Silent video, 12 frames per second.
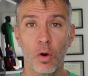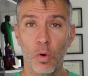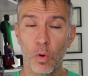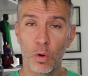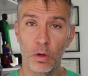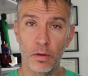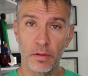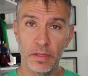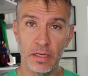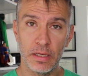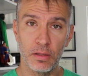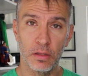or
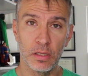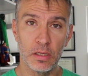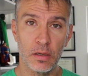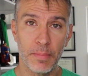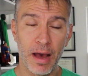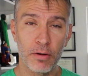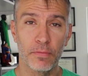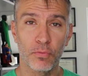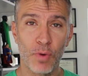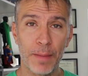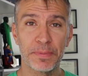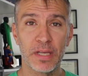the amount of
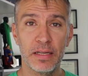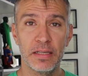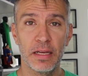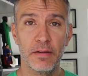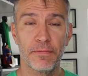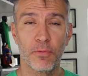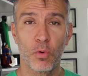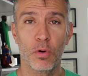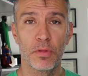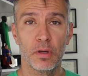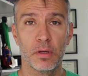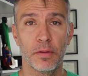reps I did
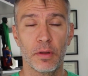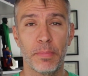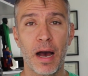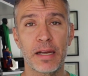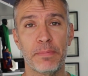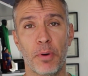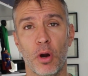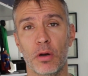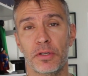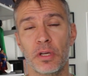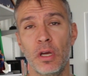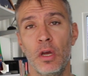for the body
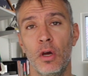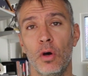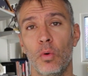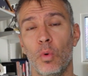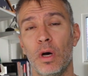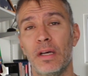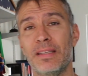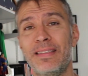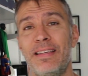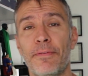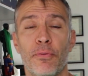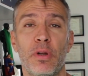part
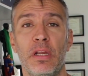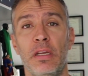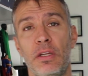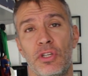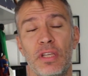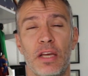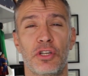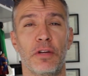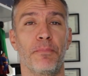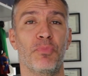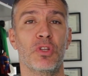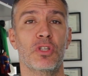was different in each session.